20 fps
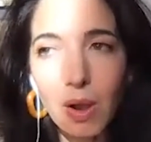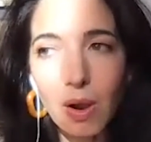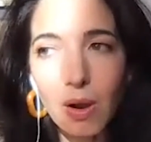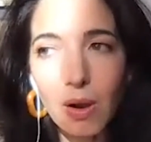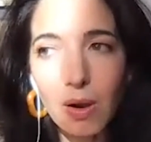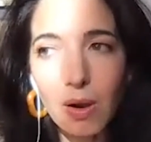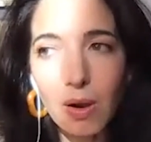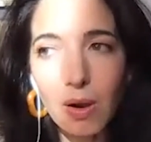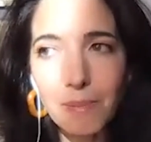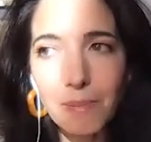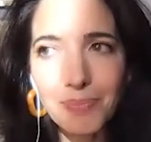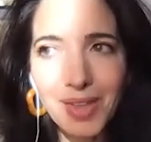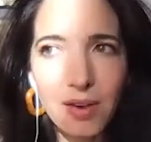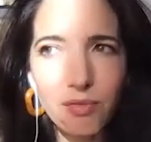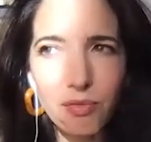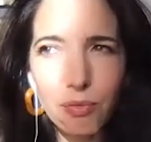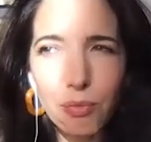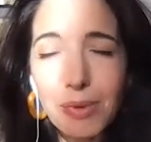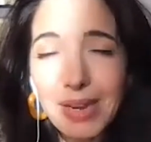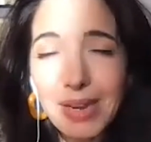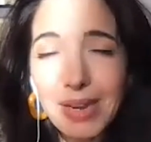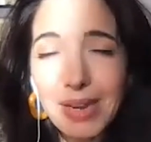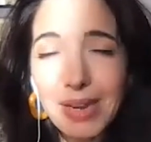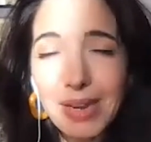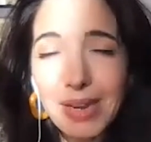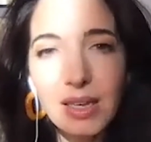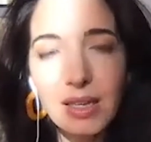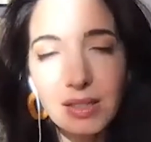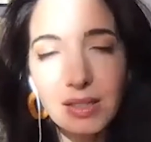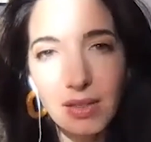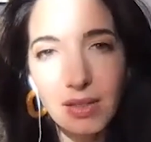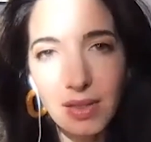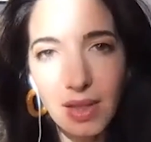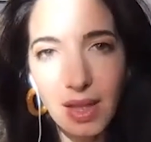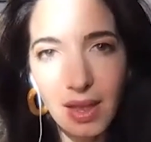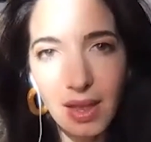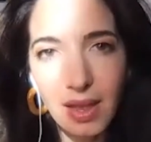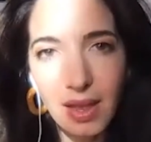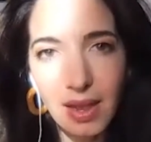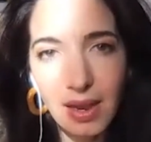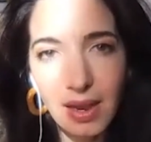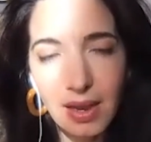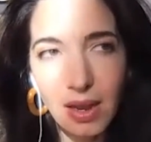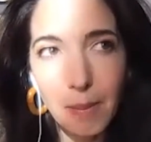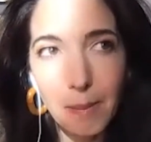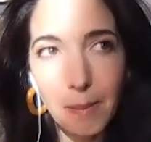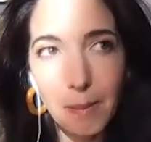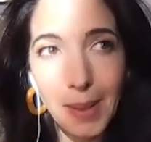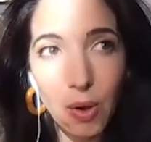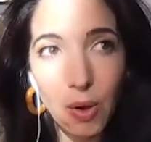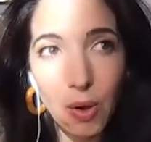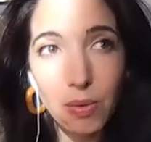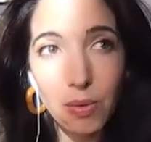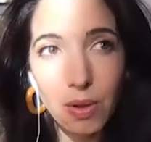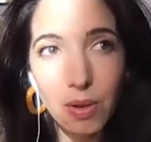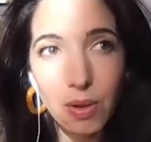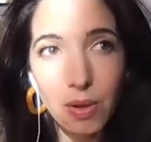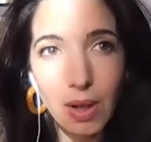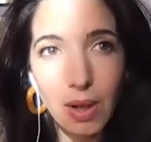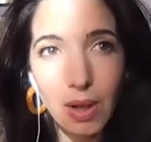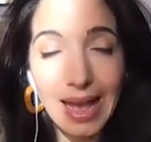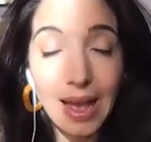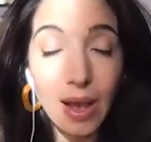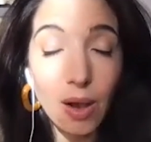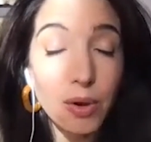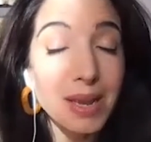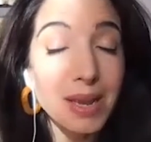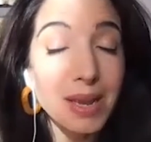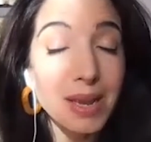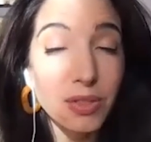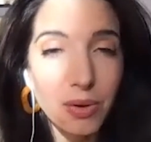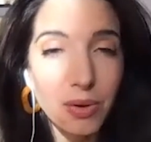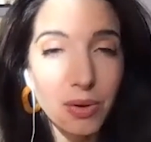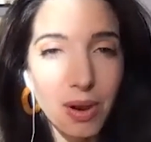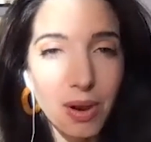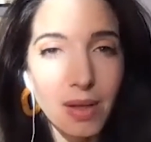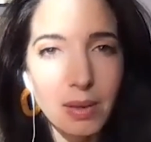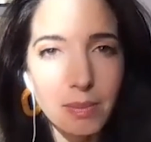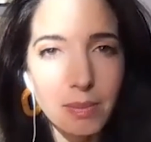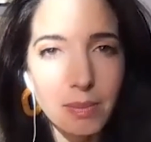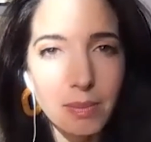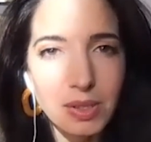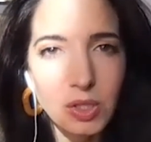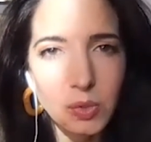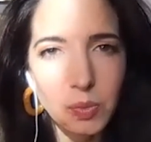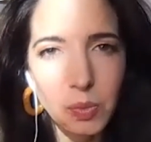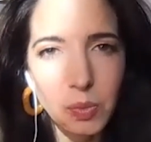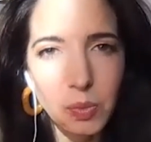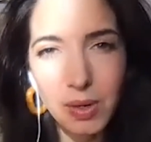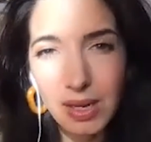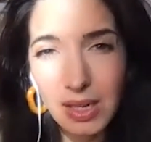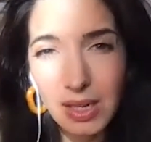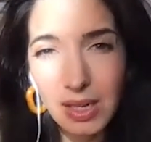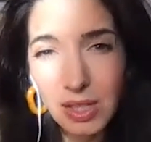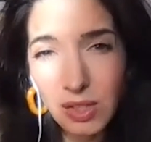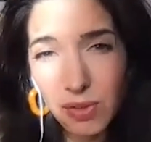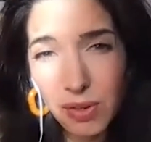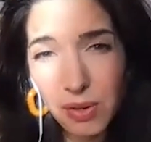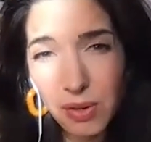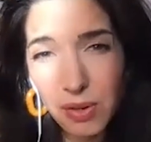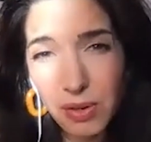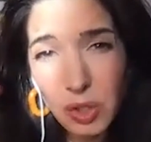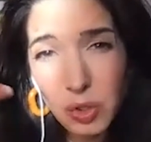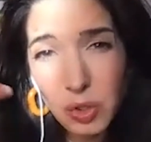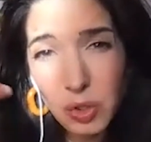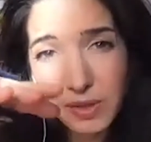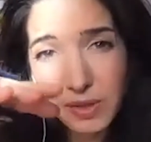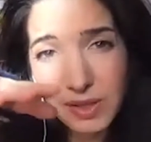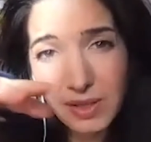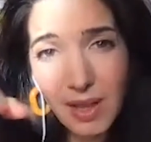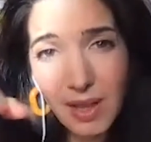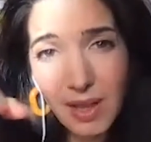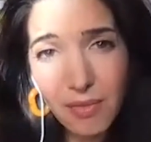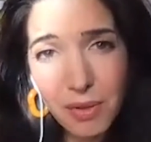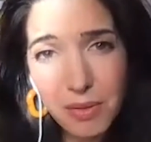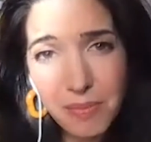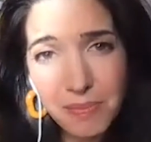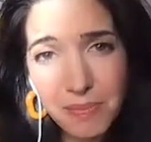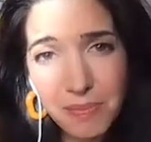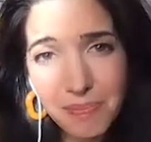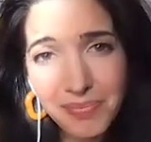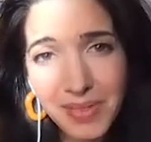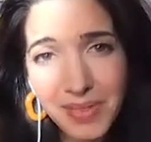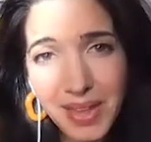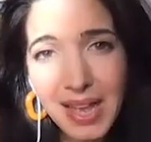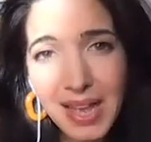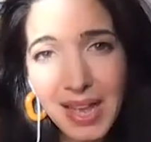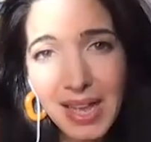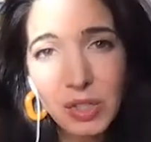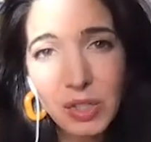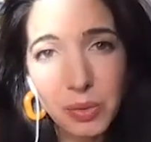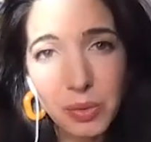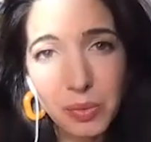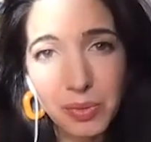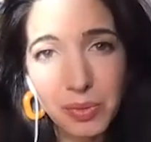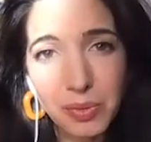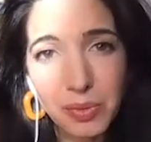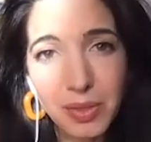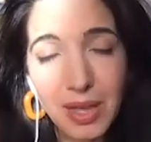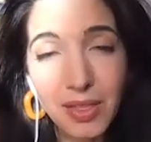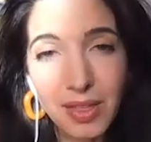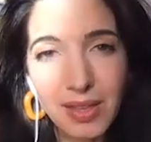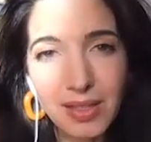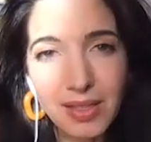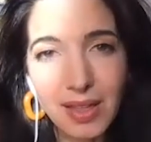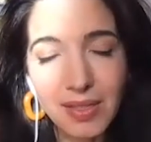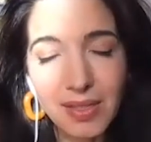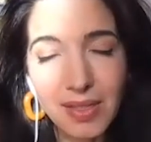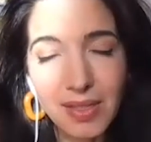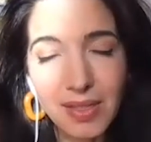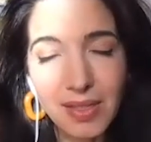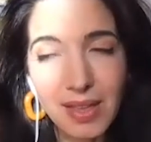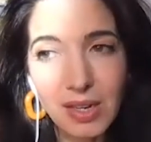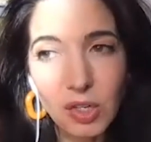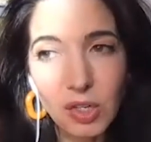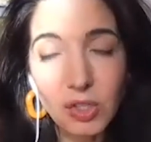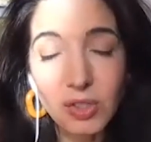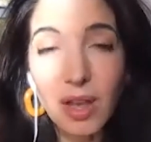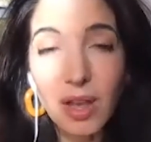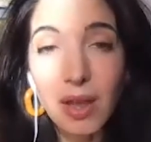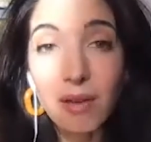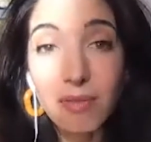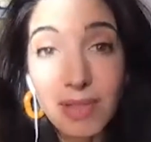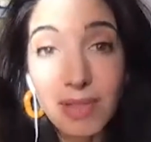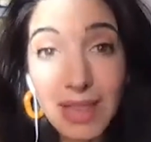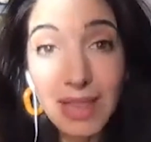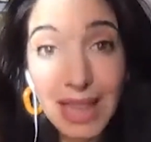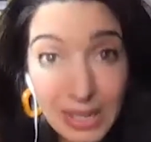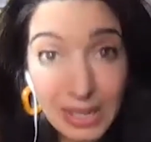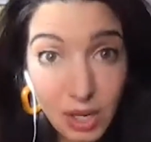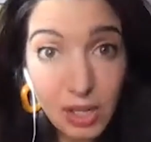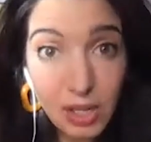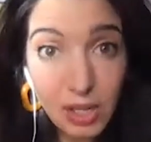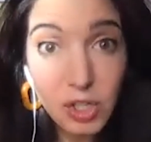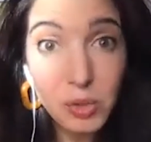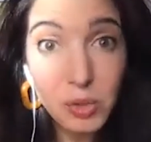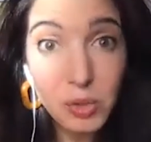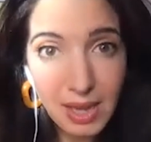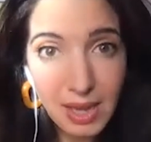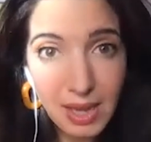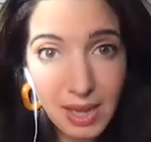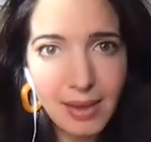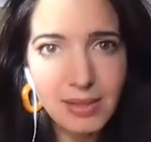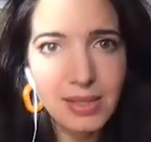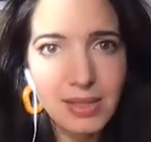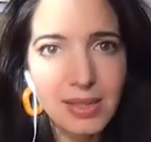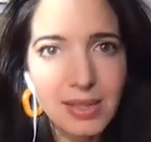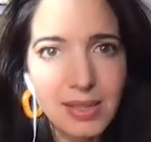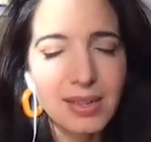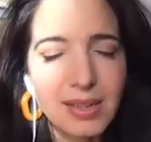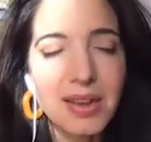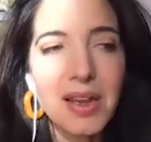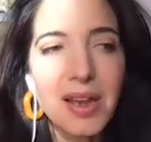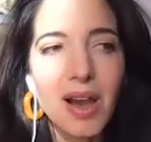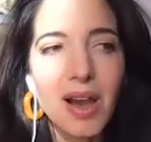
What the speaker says: are kind of reading things online about how to make their online business work, and it's very surface level. So they think that they can just kind of latch onto a tactic,